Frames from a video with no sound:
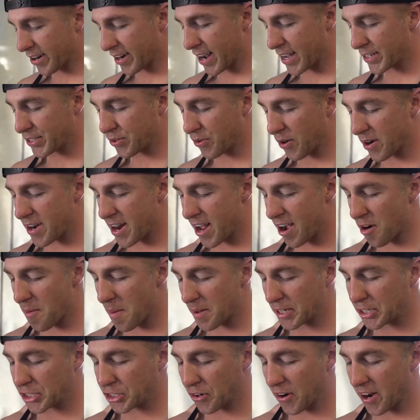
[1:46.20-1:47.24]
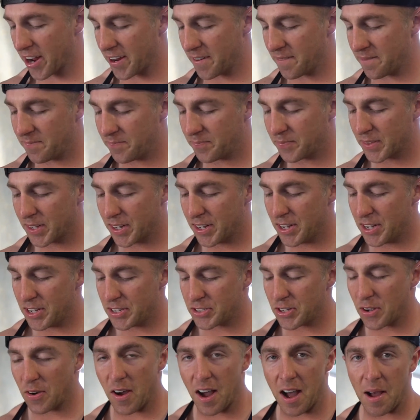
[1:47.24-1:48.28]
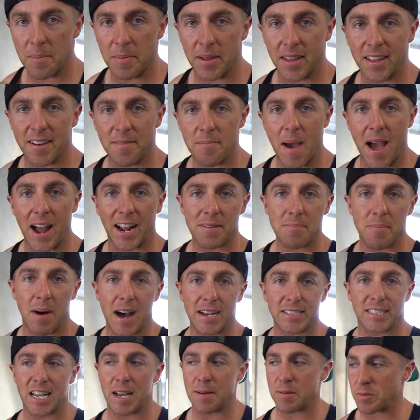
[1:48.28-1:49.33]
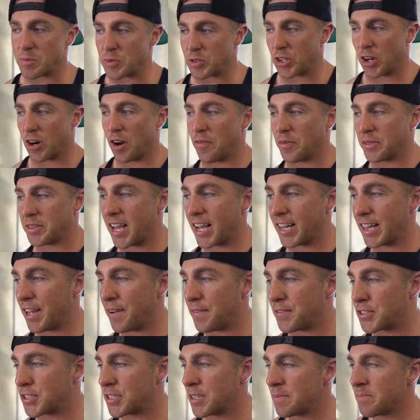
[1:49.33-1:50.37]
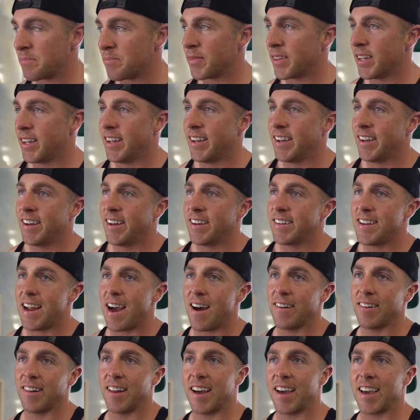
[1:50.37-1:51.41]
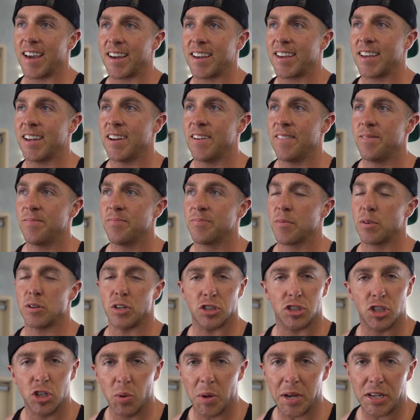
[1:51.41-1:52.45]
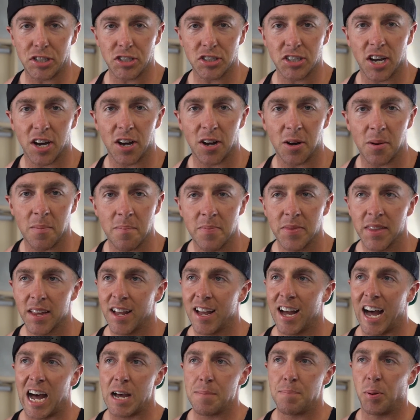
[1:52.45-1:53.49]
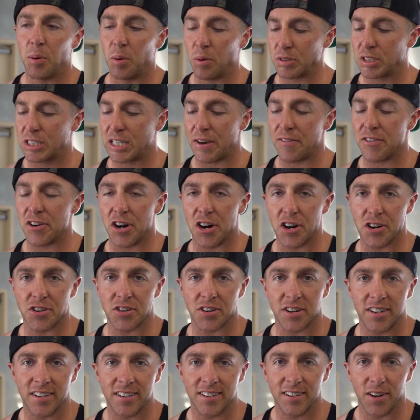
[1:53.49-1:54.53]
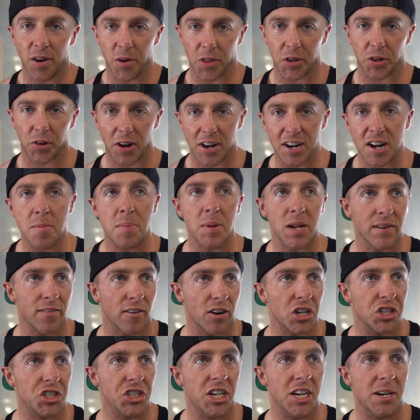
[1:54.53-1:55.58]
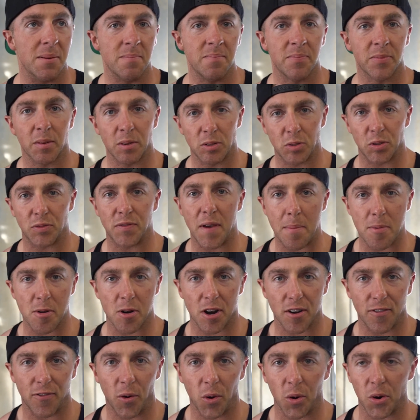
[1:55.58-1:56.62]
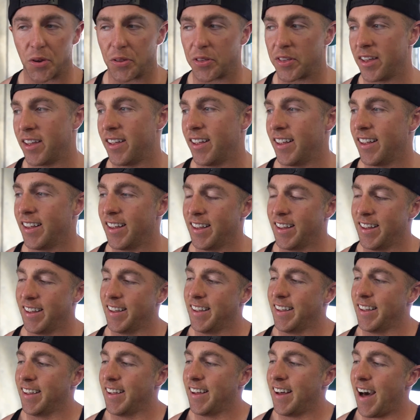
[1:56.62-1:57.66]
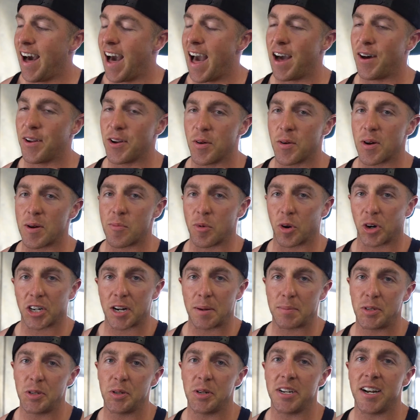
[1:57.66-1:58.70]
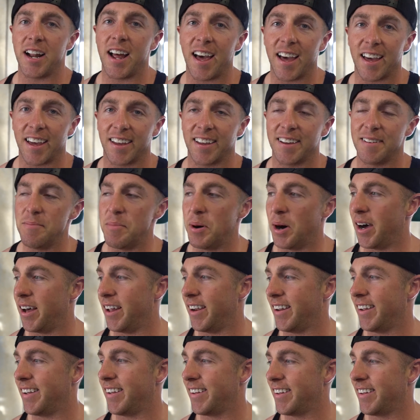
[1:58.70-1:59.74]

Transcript: guys. So right now we're about to train. So I'm hitting back and biceps. I'm gonna start off with deadlifts. Now like, it, two weeks ago, I pulled 700 on the grand opening of our gym, which was February 4th. I don't know what I'm working up to today, but